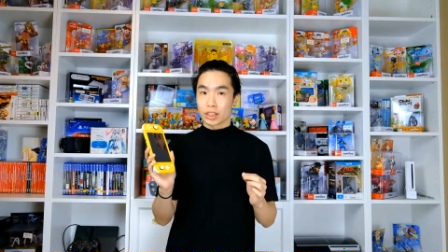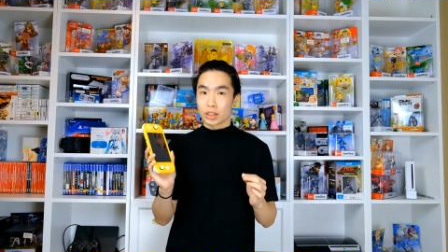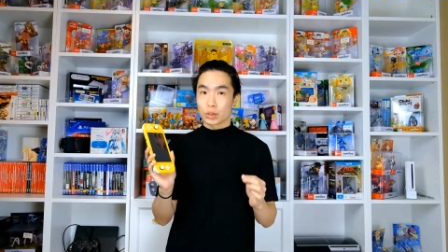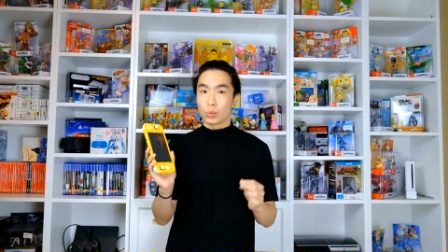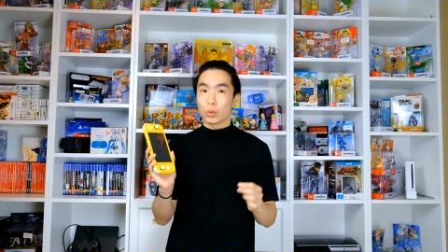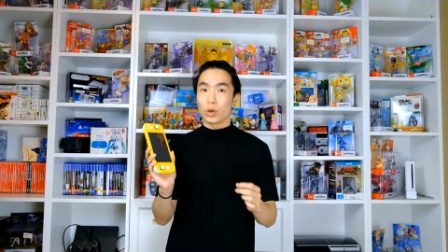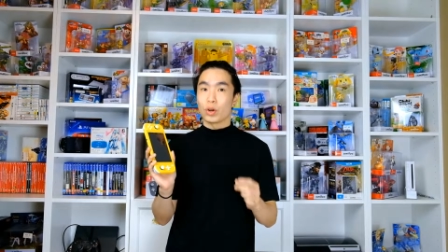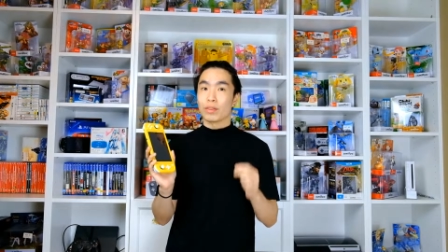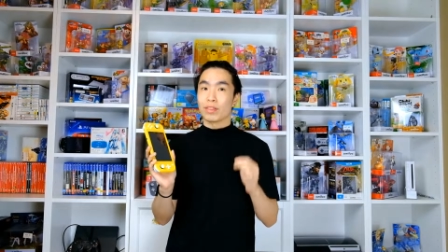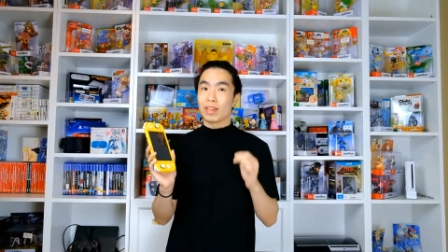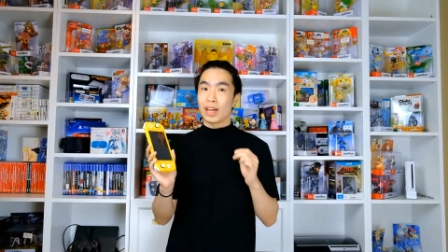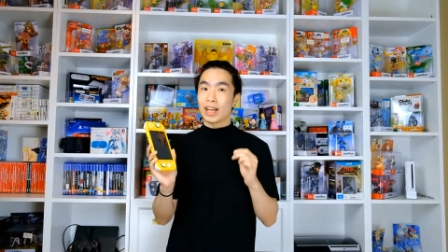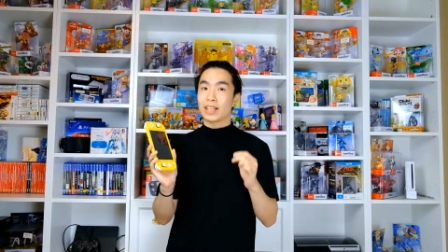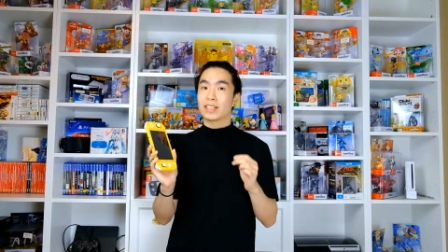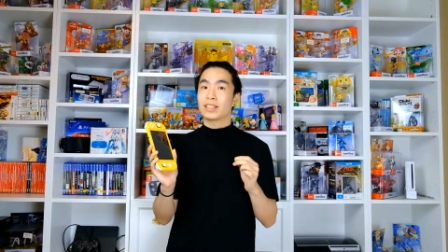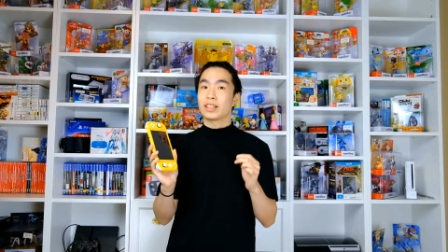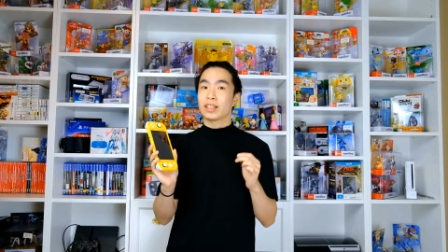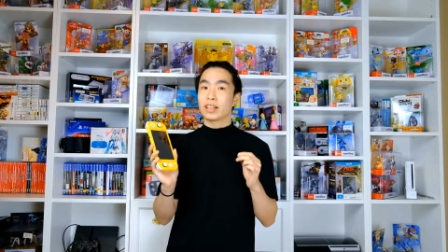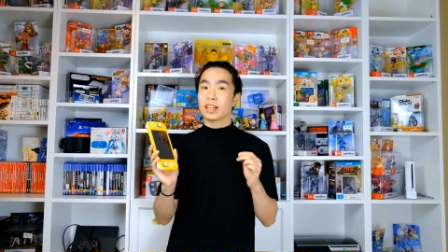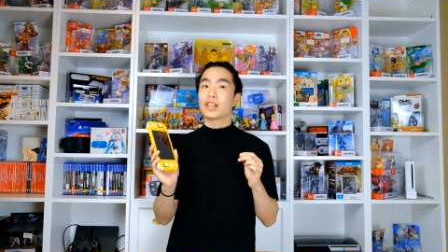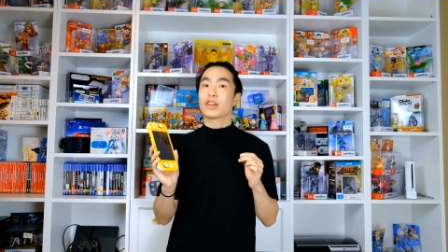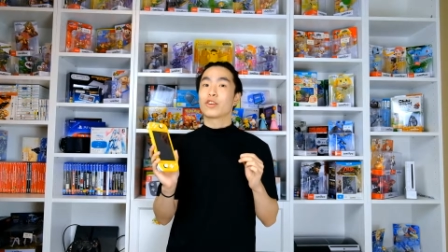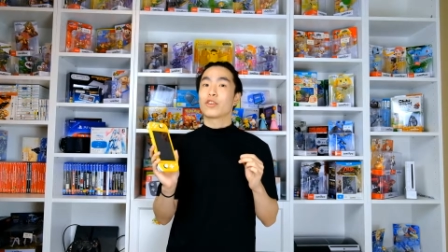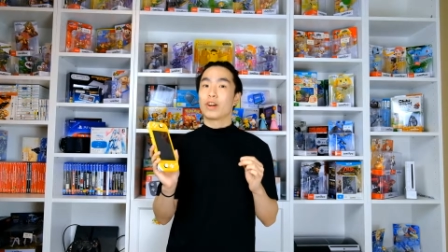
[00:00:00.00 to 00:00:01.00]
as well, that's
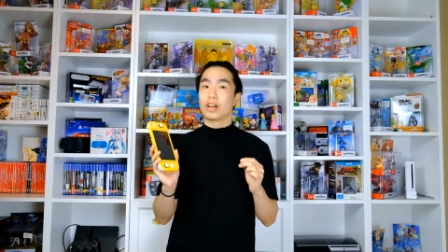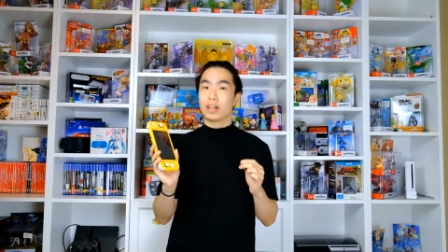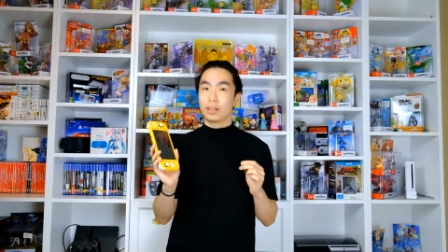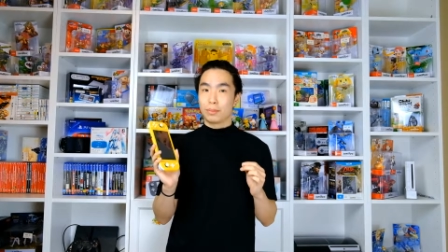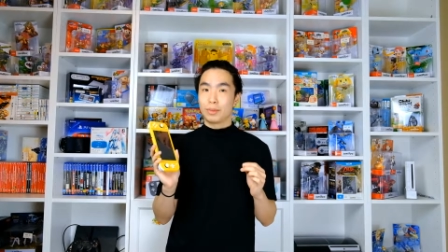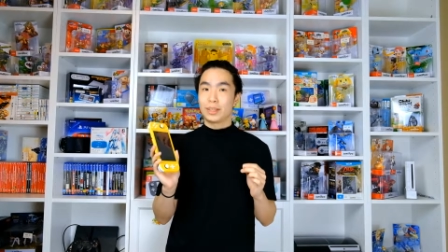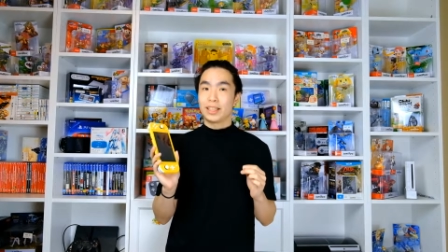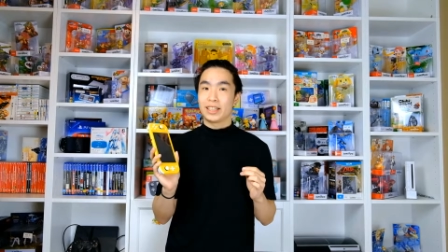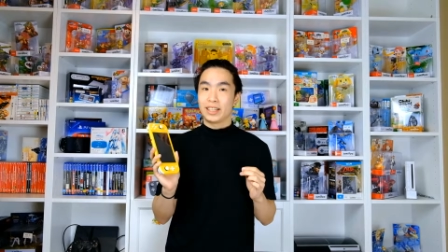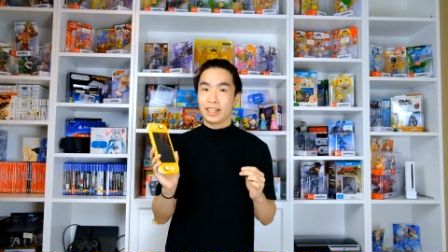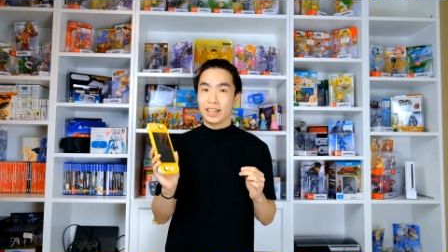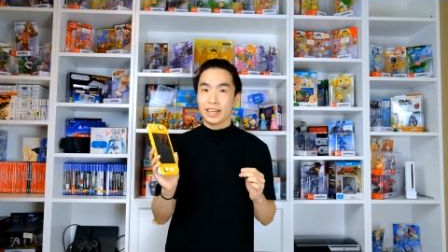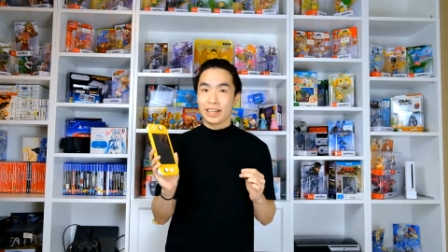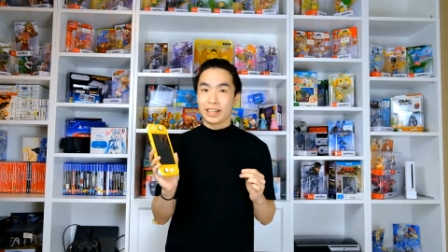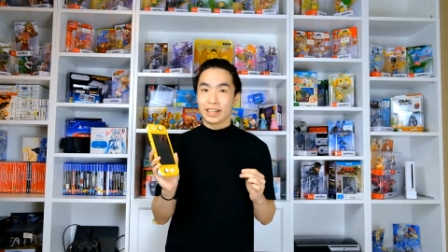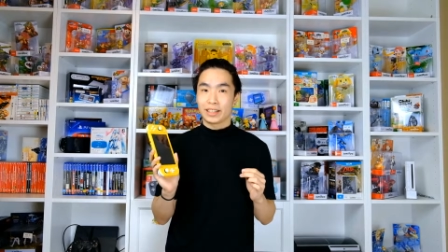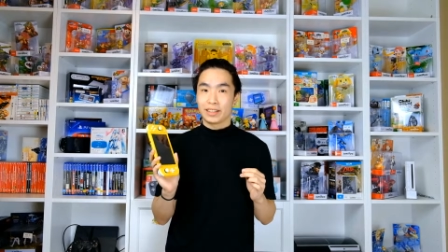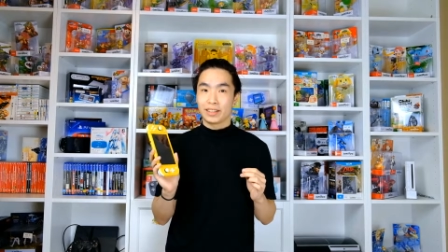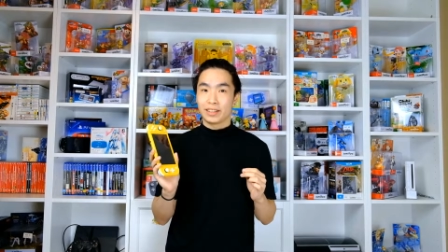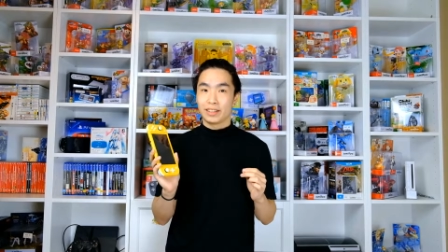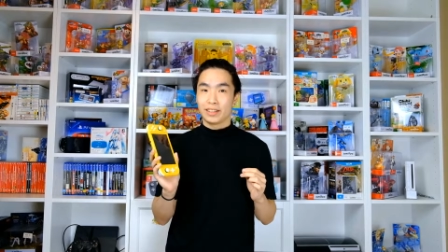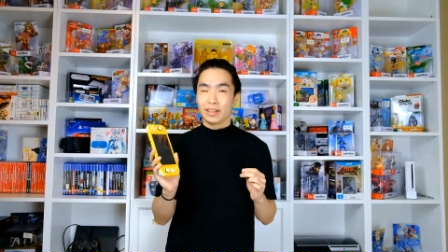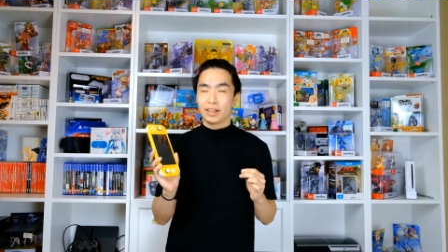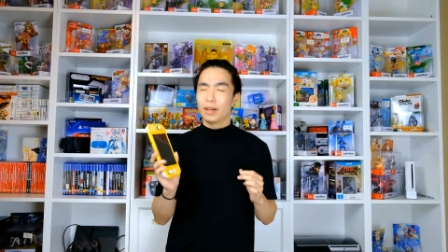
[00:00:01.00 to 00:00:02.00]
incredibly needed.